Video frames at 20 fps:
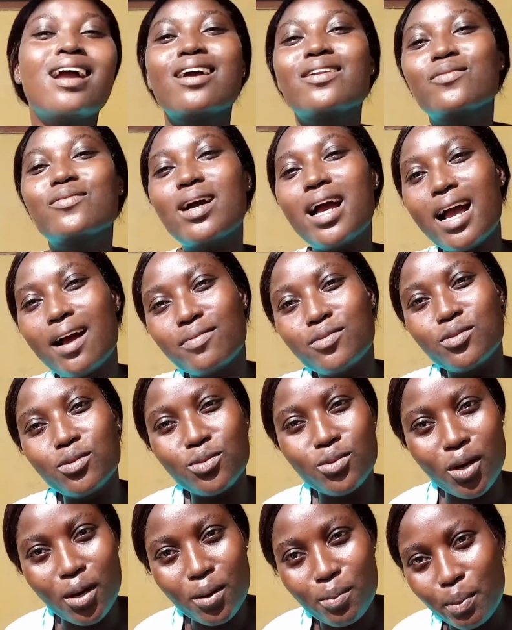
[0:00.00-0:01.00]
We have to
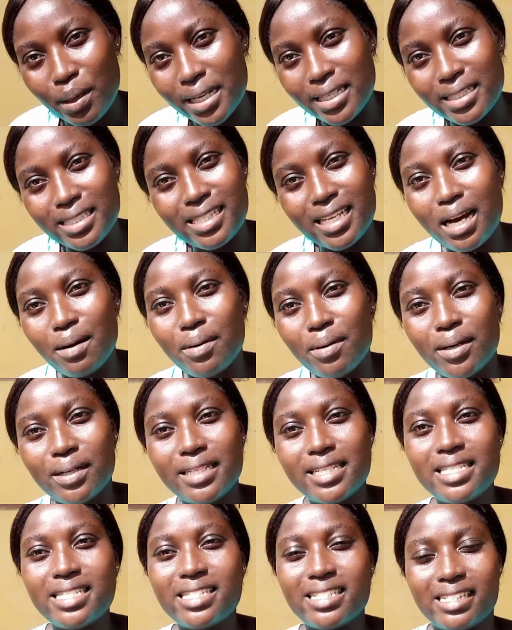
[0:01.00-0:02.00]
talk plenty about
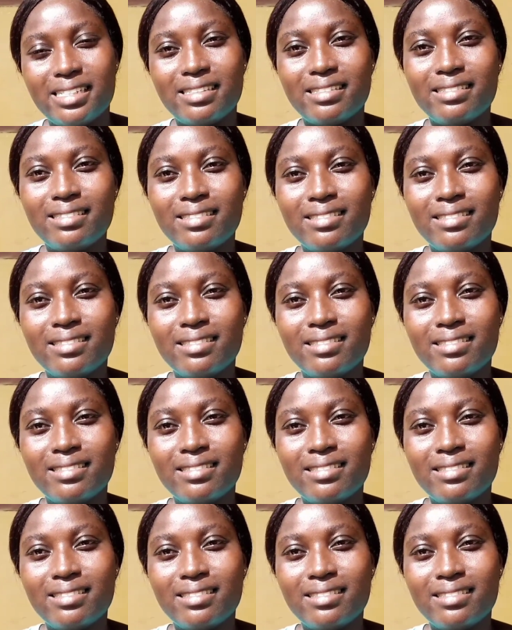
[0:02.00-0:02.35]
this thing.